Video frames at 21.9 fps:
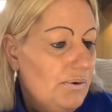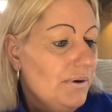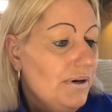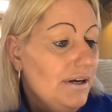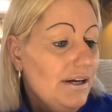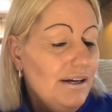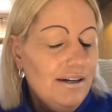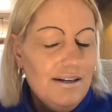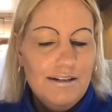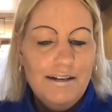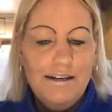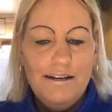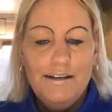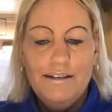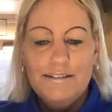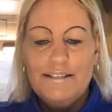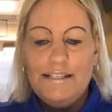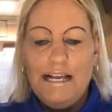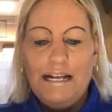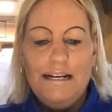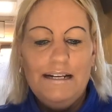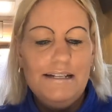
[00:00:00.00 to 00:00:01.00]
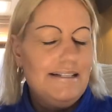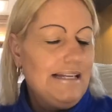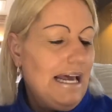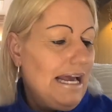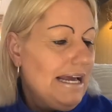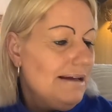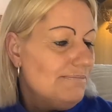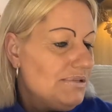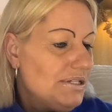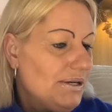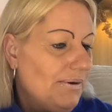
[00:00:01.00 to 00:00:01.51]

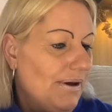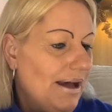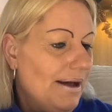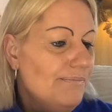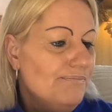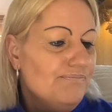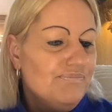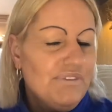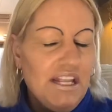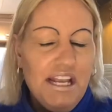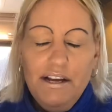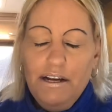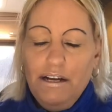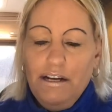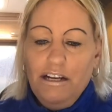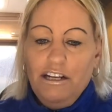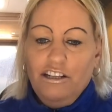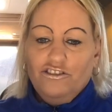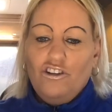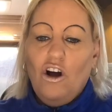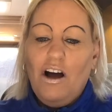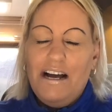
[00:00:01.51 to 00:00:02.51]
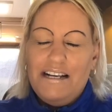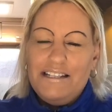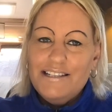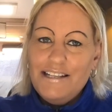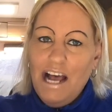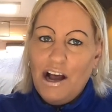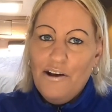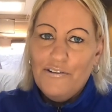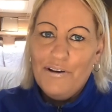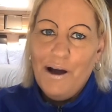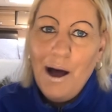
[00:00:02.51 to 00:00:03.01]
Sellotape to it. Right,
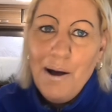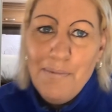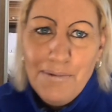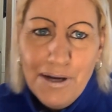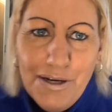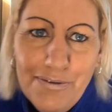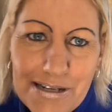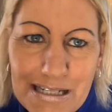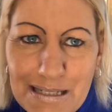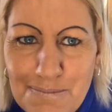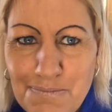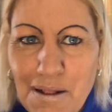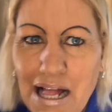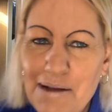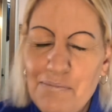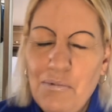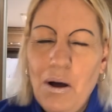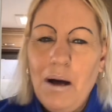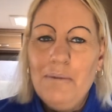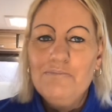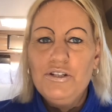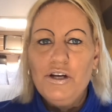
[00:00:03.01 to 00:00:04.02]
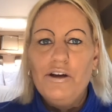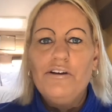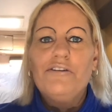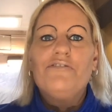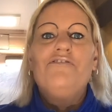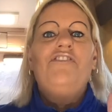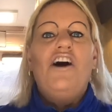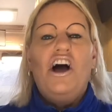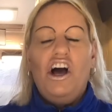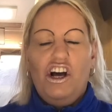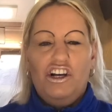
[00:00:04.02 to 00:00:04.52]
so I'm going to explain what I'm doing
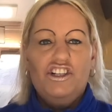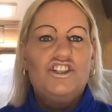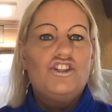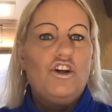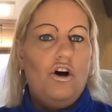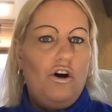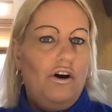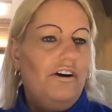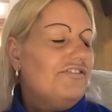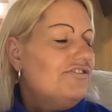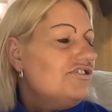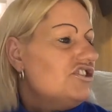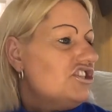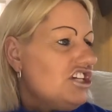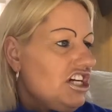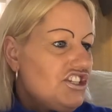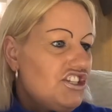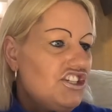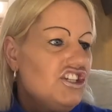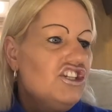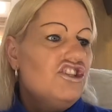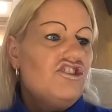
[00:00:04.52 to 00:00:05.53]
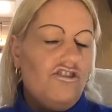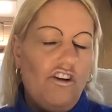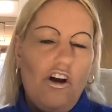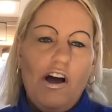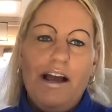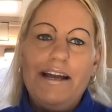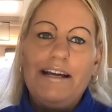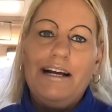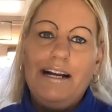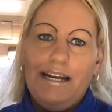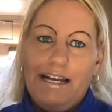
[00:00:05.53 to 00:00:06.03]
first off, just to
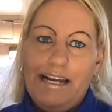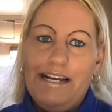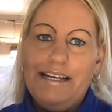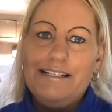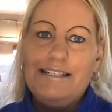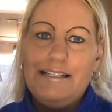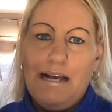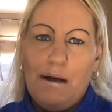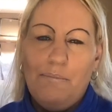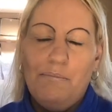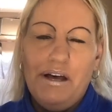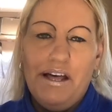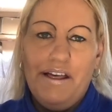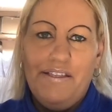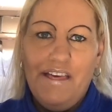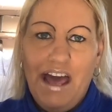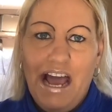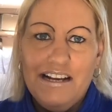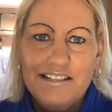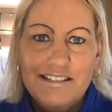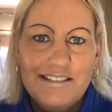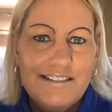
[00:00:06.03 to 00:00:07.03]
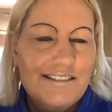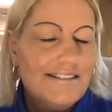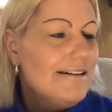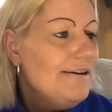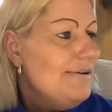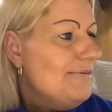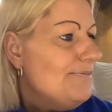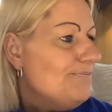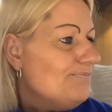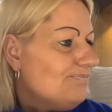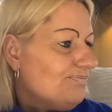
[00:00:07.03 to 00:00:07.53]
try and clear some of this.
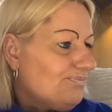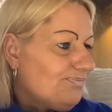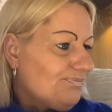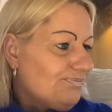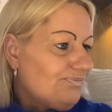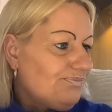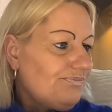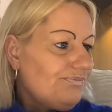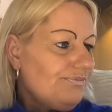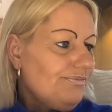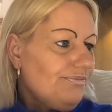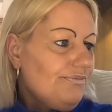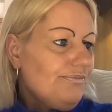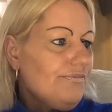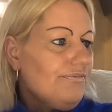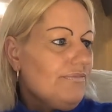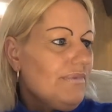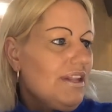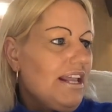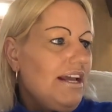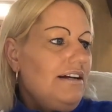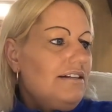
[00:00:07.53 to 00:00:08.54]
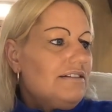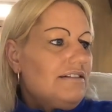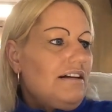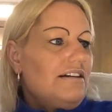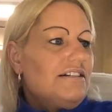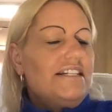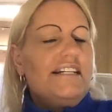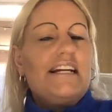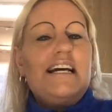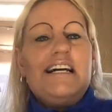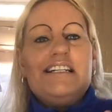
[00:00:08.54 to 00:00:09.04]
So I
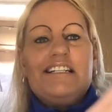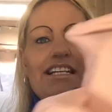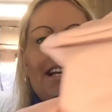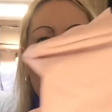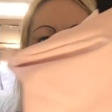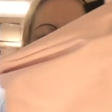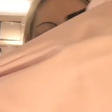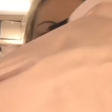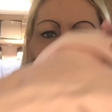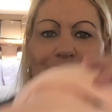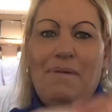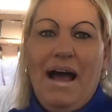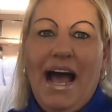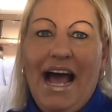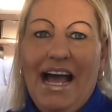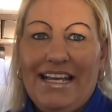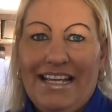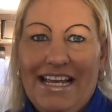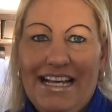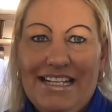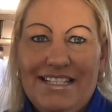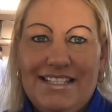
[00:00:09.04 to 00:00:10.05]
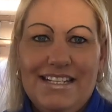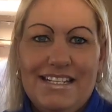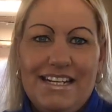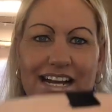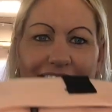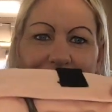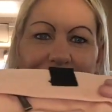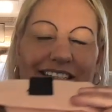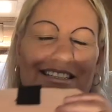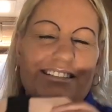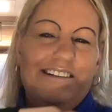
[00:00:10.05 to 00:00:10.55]
did actually get this bag
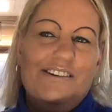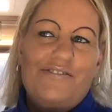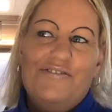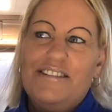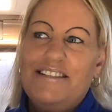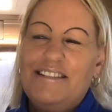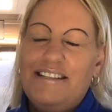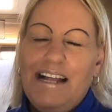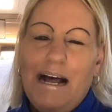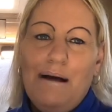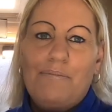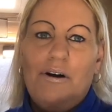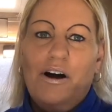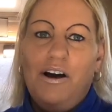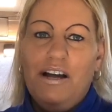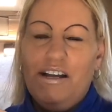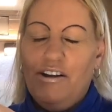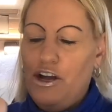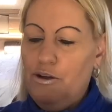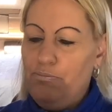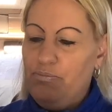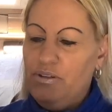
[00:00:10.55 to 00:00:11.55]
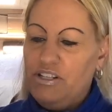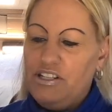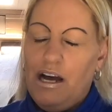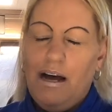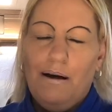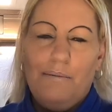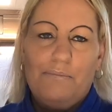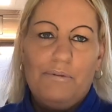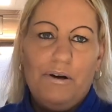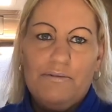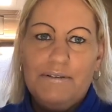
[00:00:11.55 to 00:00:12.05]
yesterday, and I opened it
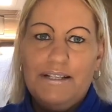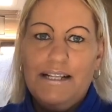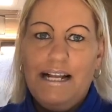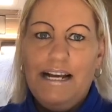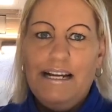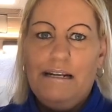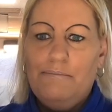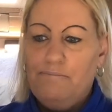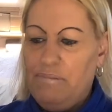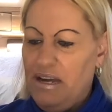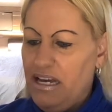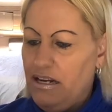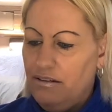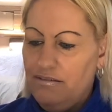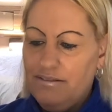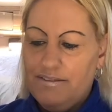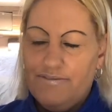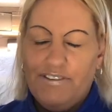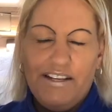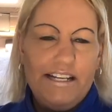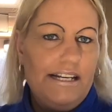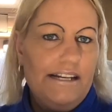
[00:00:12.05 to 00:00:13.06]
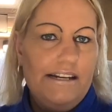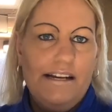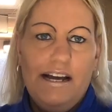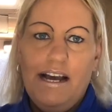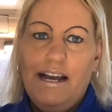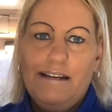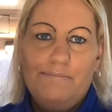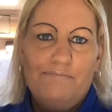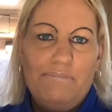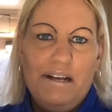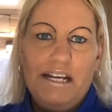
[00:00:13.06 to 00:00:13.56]
up. I was laying in bed, I was thinking, it
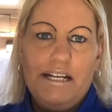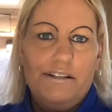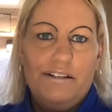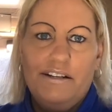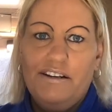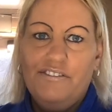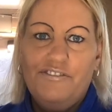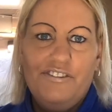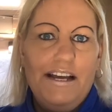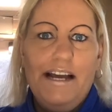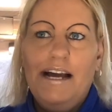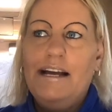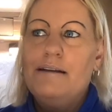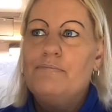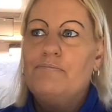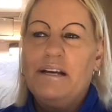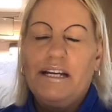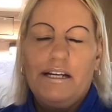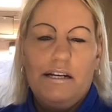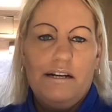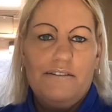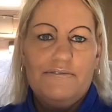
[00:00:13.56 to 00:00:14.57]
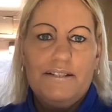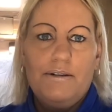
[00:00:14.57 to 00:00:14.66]
ain't big enough.